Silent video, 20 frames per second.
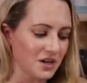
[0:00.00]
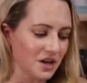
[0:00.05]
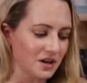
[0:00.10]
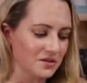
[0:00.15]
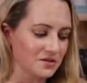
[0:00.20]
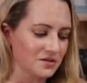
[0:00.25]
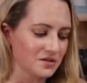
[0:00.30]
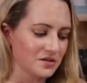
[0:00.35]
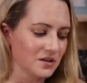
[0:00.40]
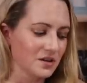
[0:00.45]

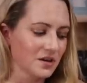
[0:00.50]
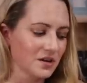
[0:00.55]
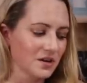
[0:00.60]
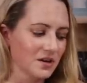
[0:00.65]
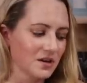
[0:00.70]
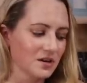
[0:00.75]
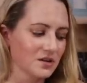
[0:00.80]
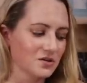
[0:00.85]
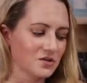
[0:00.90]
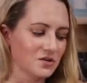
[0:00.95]
does.
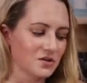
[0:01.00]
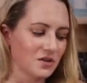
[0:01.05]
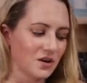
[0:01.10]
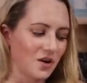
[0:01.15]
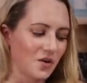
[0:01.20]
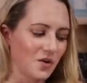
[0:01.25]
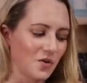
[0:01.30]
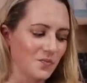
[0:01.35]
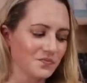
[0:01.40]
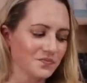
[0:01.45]

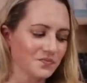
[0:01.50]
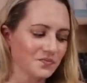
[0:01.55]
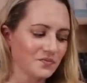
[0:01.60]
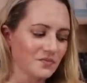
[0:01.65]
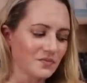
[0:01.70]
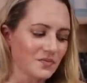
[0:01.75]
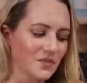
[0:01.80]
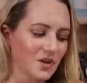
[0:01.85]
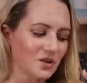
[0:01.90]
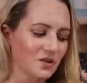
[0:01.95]
So
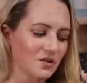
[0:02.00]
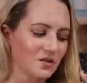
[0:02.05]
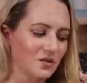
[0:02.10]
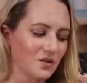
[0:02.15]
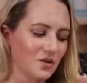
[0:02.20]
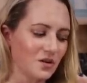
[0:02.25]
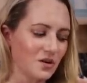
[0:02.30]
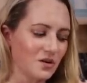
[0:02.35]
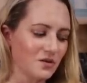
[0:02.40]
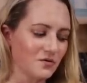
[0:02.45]

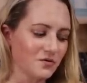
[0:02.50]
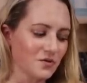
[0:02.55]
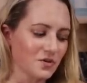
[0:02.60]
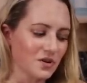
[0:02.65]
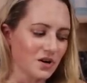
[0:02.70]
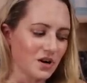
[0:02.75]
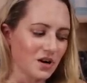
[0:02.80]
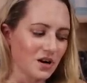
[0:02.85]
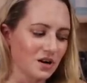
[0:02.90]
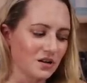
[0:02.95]

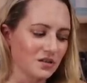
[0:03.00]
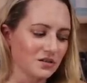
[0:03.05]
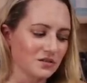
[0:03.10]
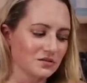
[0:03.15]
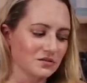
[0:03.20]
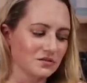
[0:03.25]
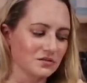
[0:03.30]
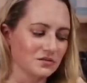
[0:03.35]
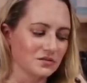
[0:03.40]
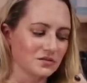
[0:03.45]
overall,
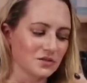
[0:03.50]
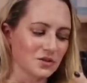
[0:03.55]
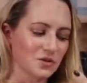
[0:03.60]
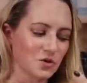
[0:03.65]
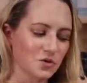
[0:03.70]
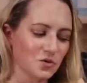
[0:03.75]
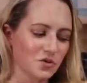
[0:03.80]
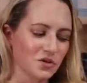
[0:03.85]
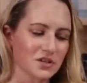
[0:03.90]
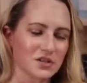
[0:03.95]
the
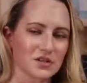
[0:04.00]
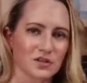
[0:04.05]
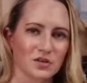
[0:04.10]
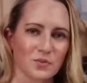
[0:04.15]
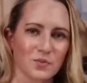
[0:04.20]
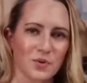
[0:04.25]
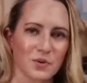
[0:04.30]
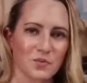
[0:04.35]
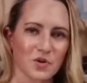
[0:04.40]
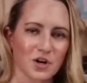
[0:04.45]
Tula is a
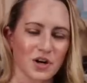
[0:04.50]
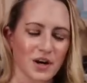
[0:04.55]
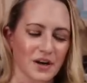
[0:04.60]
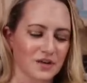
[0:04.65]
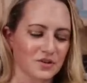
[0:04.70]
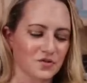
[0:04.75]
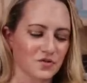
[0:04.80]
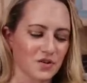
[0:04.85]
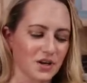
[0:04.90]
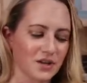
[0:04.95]
little bit more
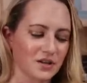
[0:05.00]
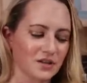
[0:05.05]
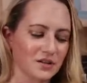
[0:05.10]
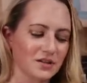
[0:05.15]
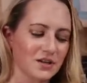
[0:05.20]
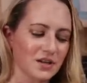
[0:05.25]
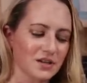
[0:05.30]
hydrating,